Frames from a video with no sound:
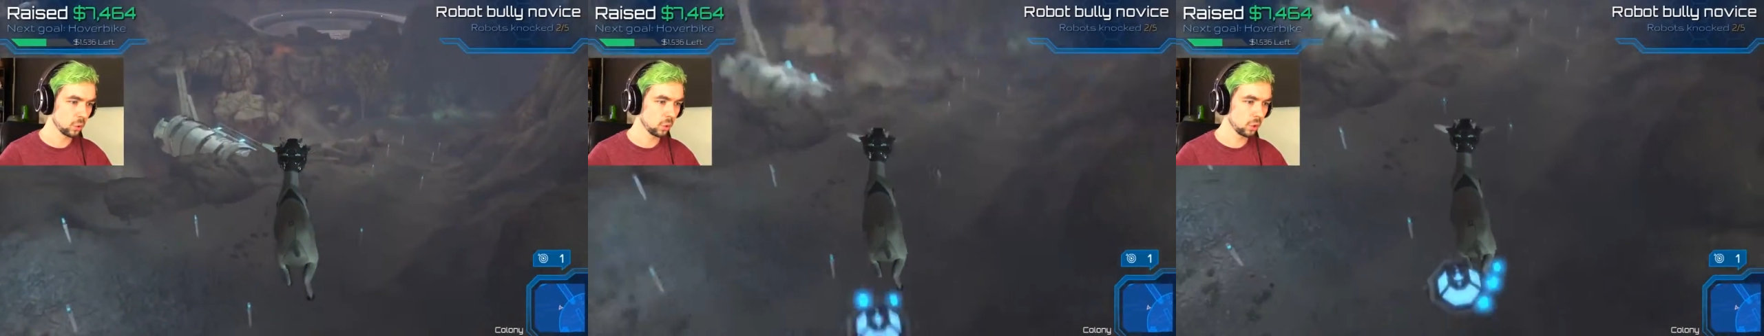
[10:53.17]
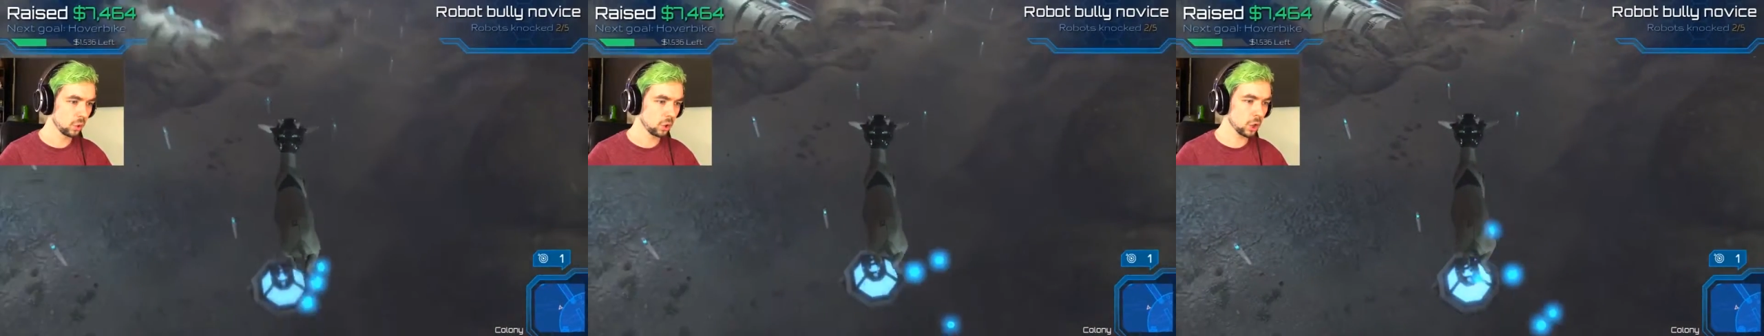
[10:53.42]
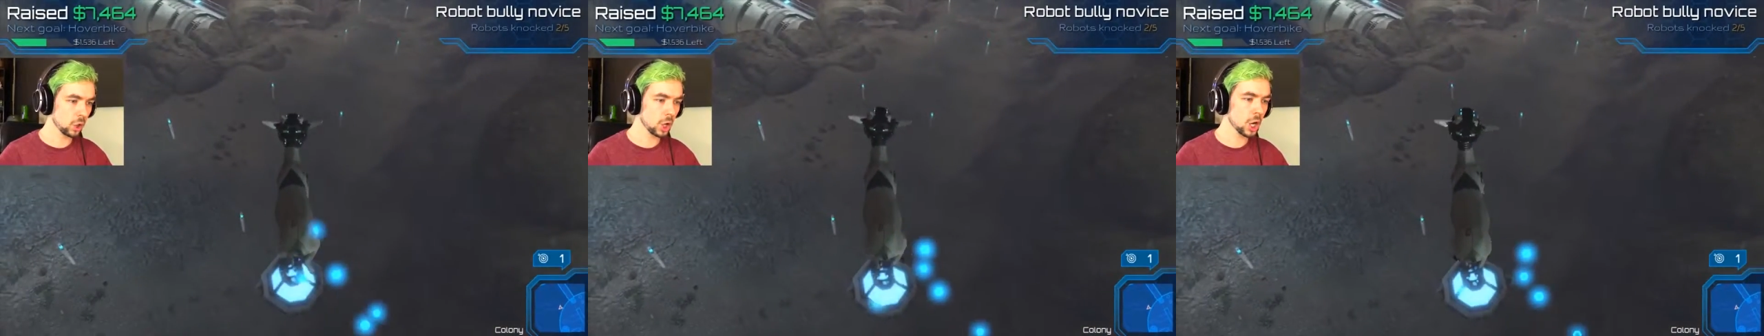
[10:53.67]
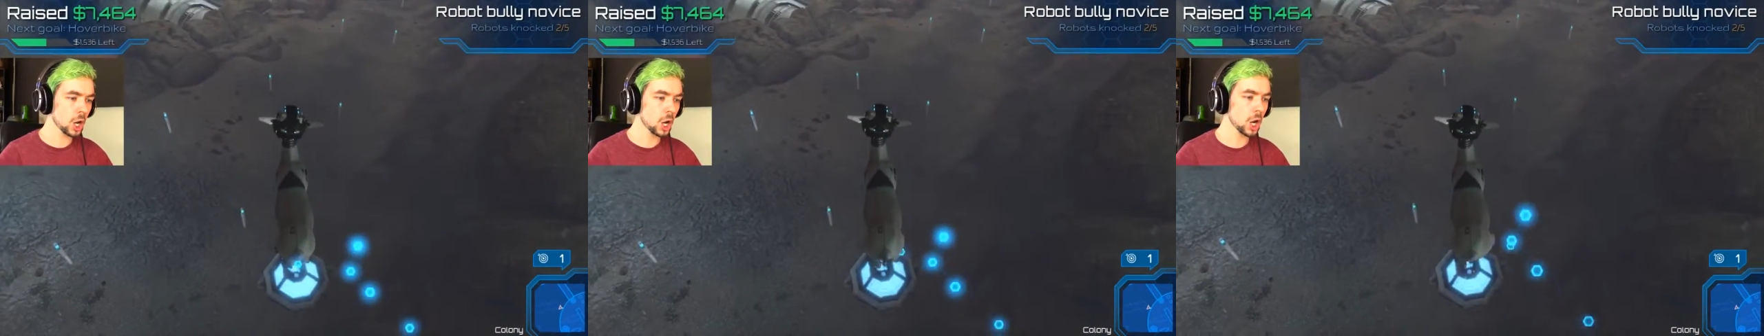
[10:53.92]

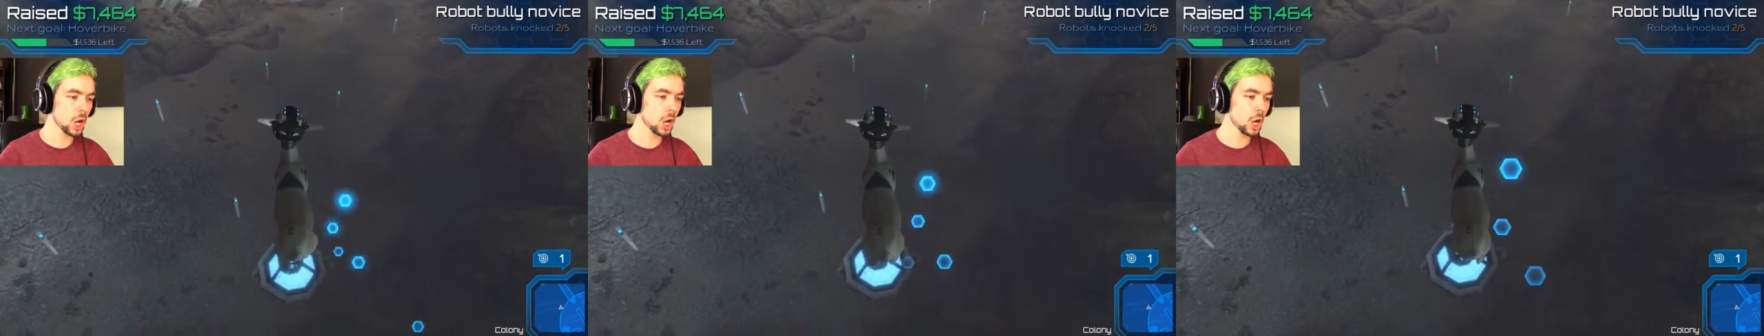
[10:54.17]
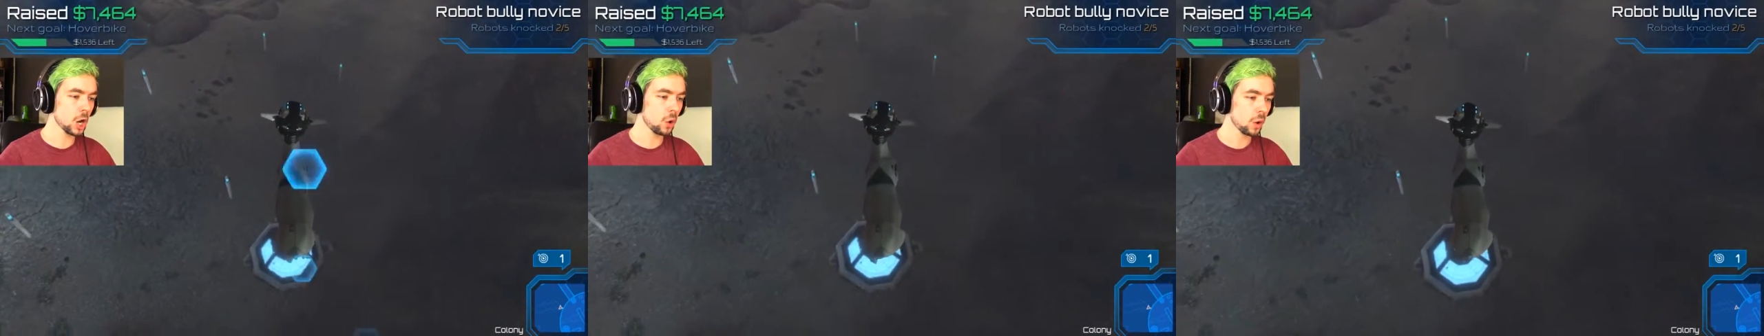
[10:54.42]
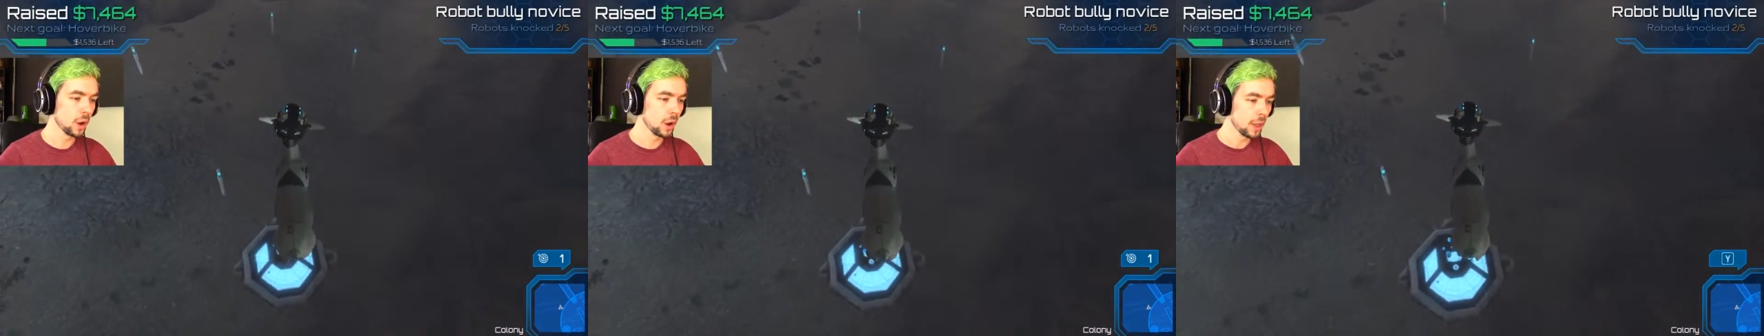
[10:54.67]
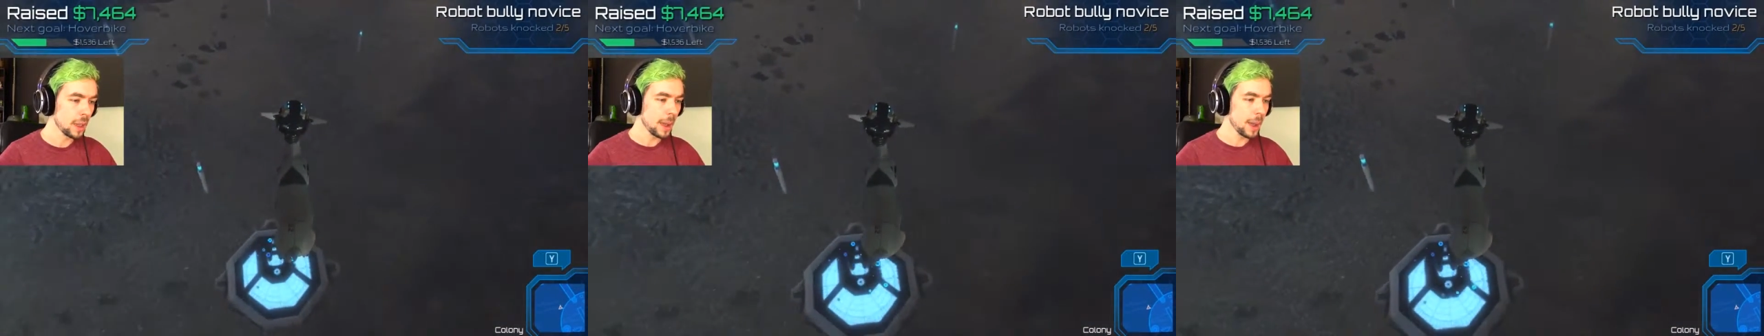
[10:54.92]
Whoa!
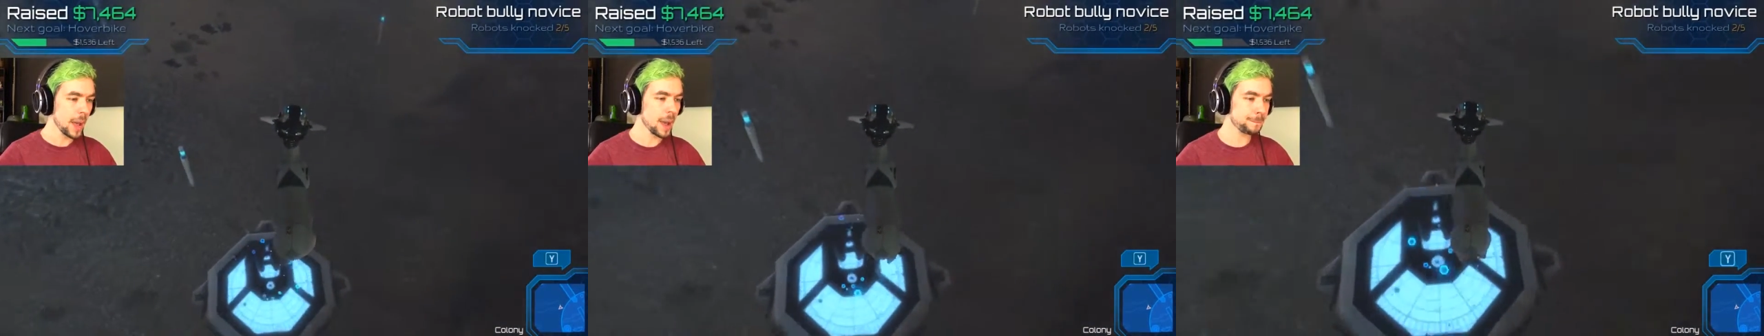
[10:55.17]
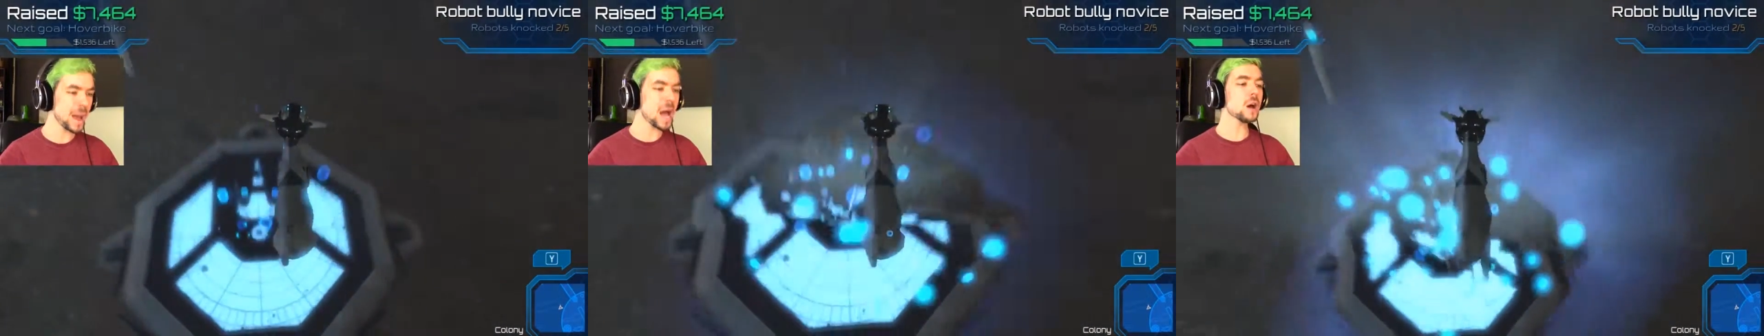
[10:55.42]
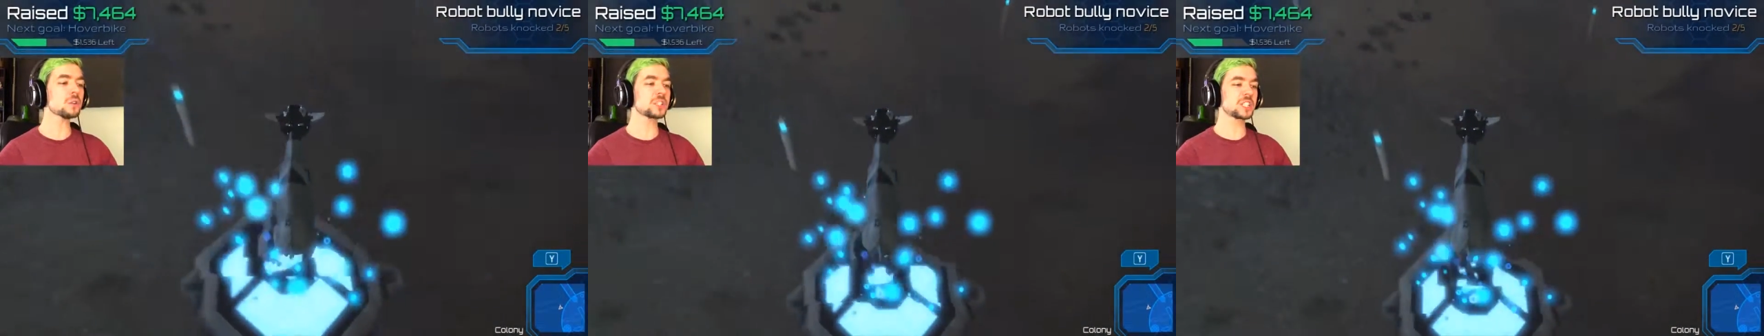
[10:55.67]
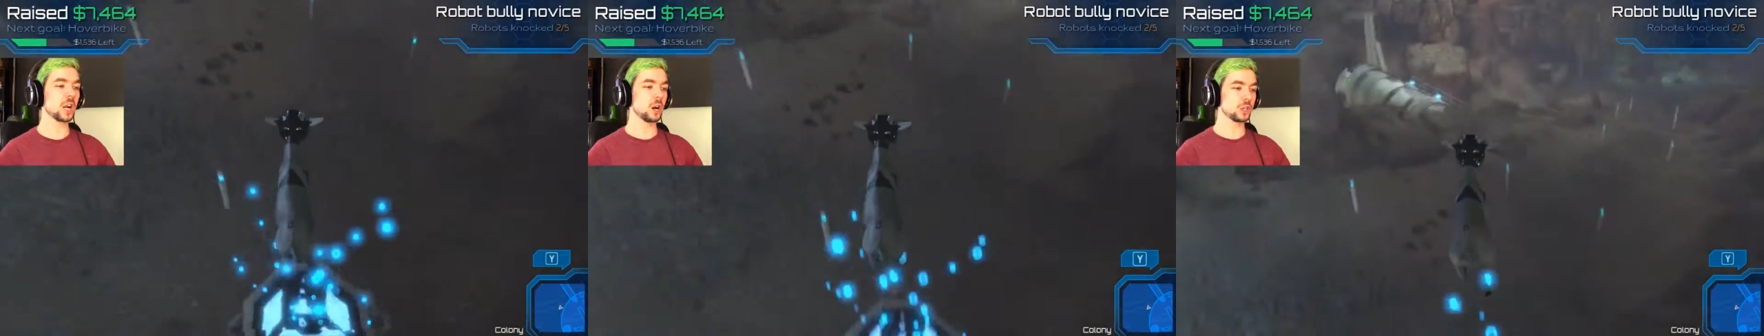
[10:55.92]

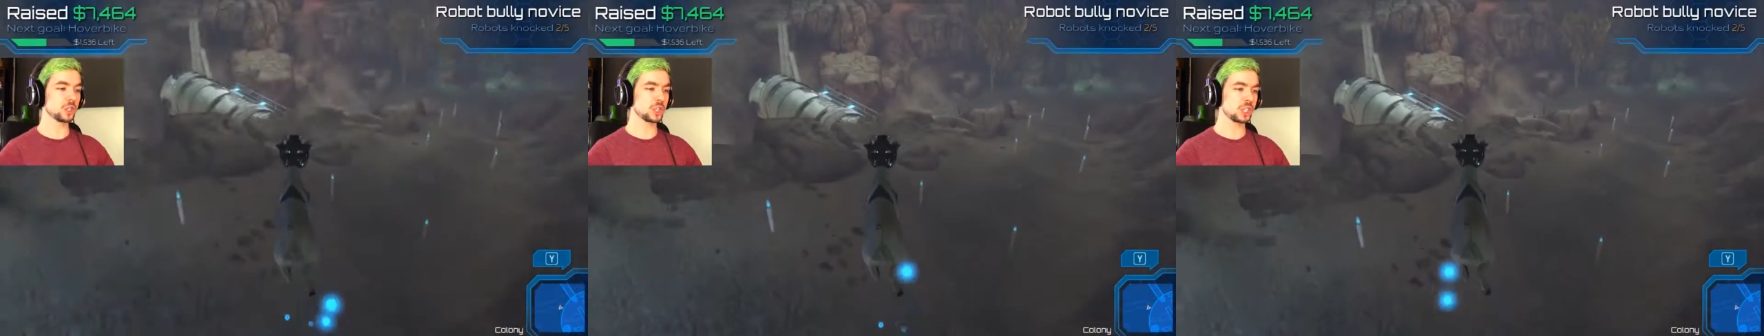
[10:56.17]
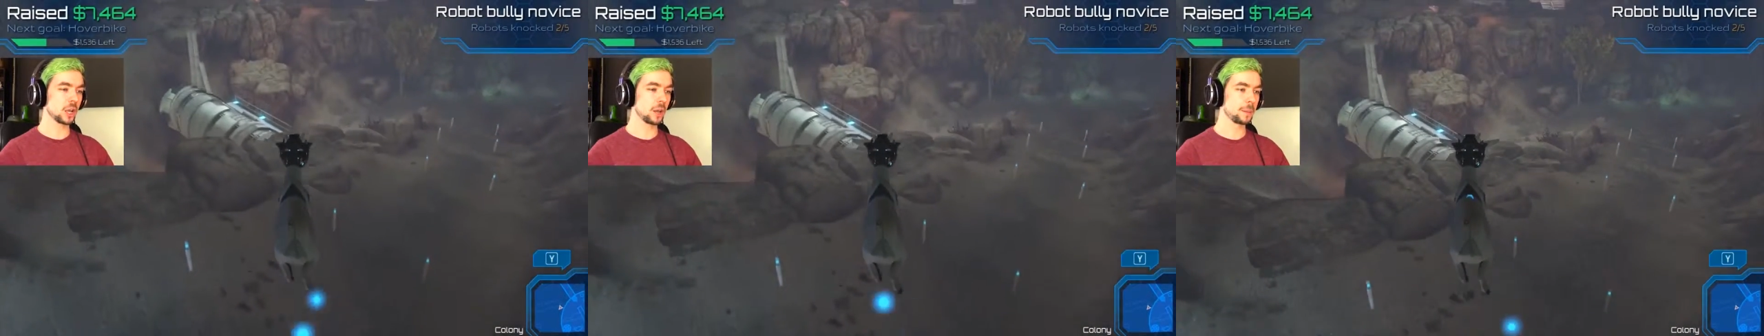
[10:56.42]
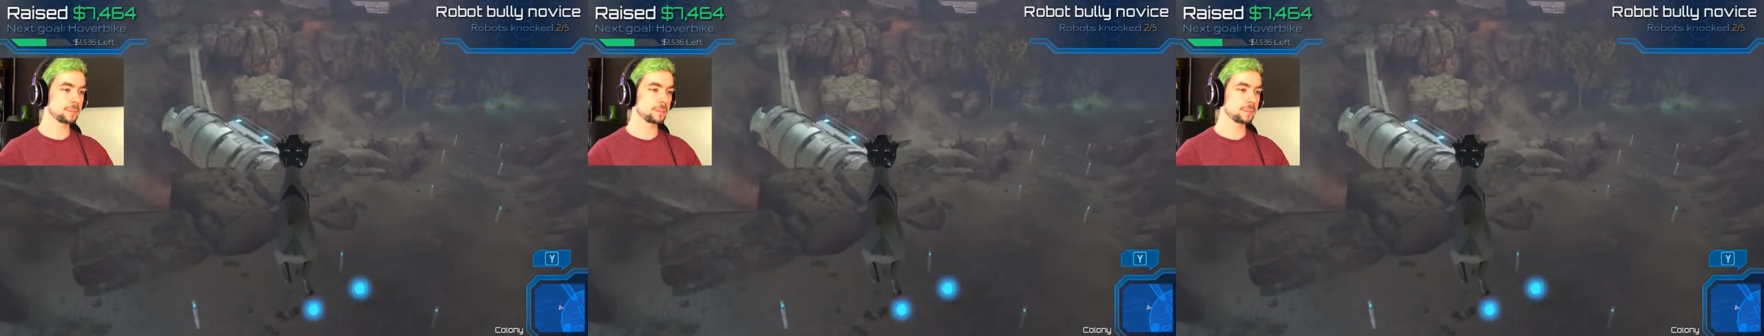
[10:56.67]
Bouncers!